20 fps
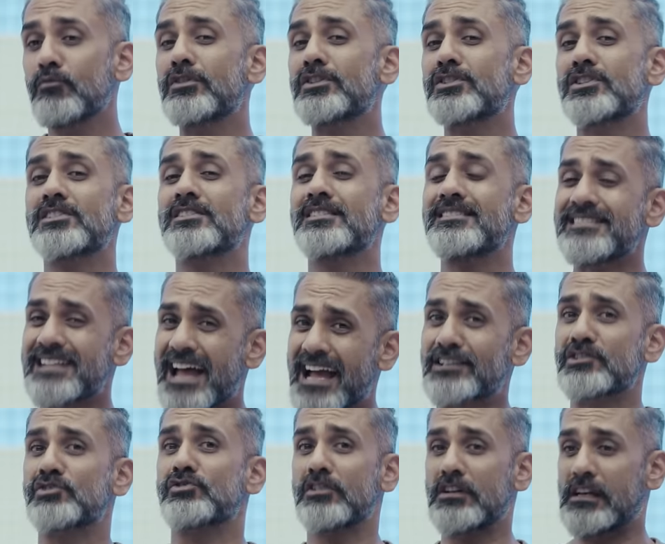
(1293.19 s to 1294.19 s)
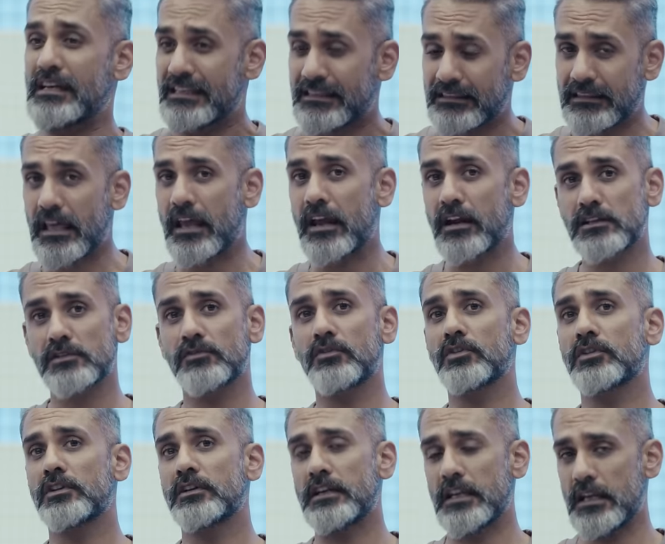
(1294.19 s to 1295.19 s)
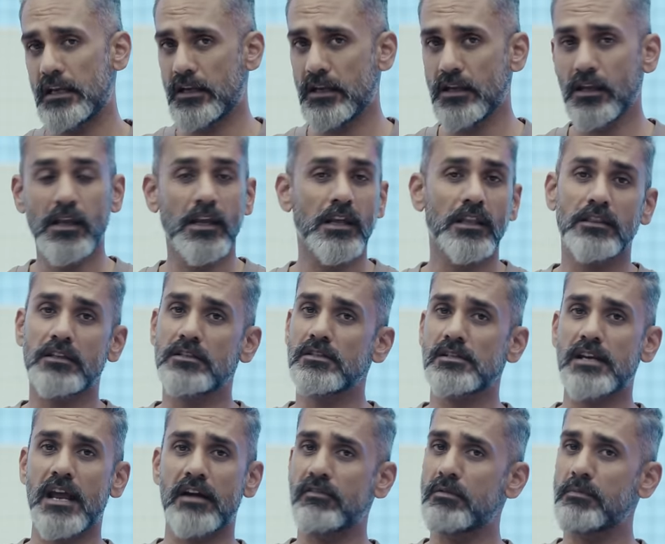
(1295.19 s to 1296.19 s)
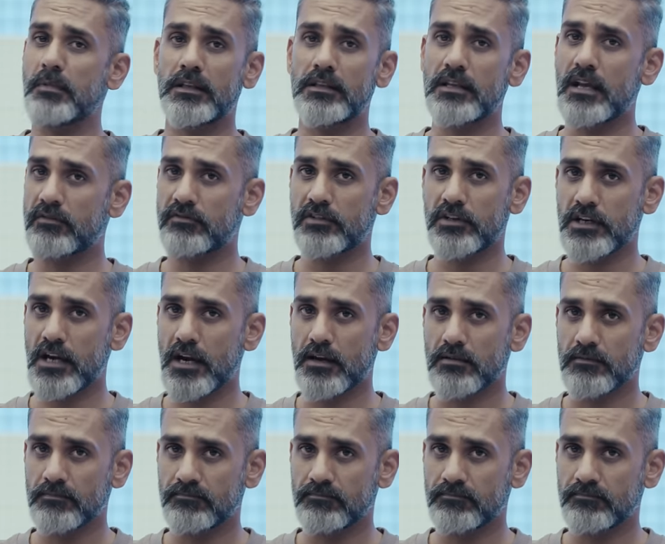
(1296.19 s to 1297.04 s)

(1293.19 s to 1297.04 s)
which is naturally theirs for the taking. They just haven't made the effort yet.